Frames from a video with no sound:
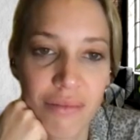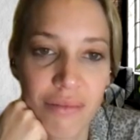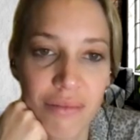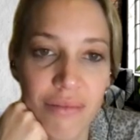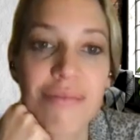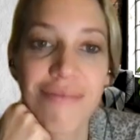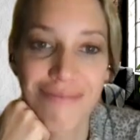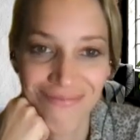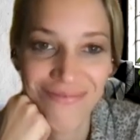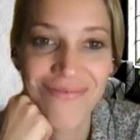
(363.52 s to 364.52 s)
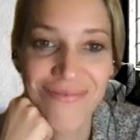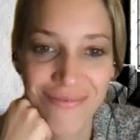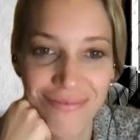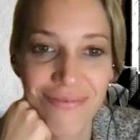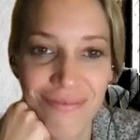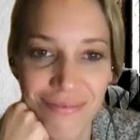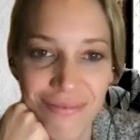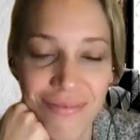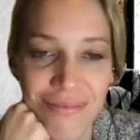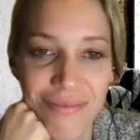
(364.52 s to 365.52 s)

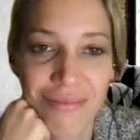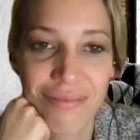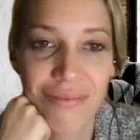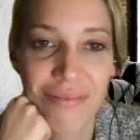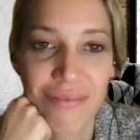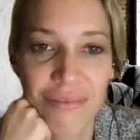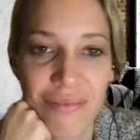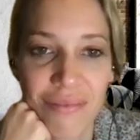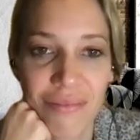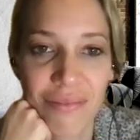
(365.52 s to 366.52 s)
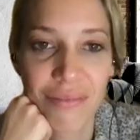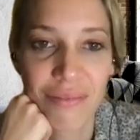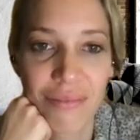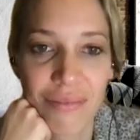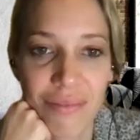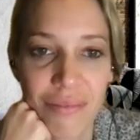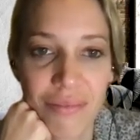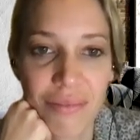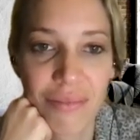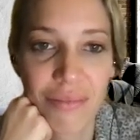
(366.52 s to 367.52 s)

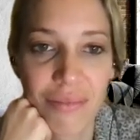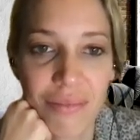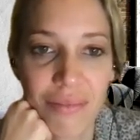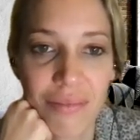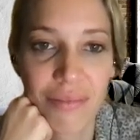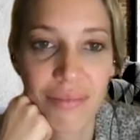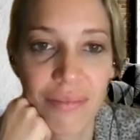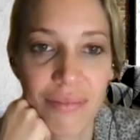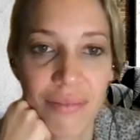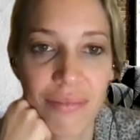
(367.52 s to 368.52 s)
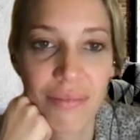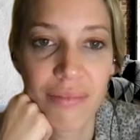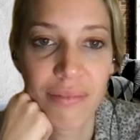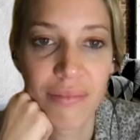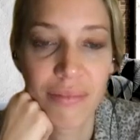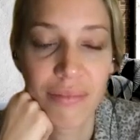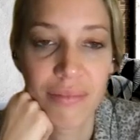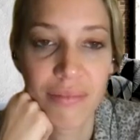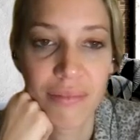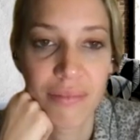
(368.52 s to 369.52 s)

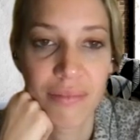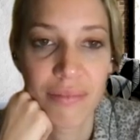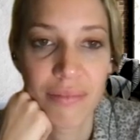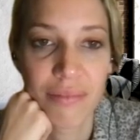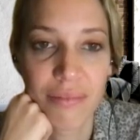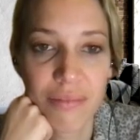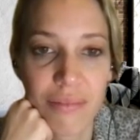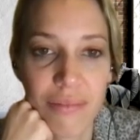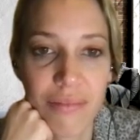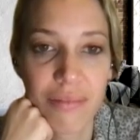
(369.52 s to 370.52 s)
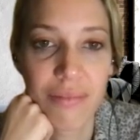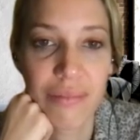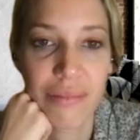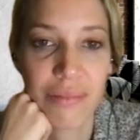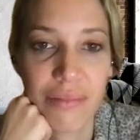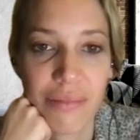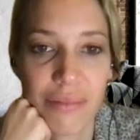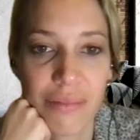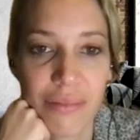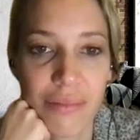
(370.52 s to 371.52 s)
No words are spoken by the person on screen.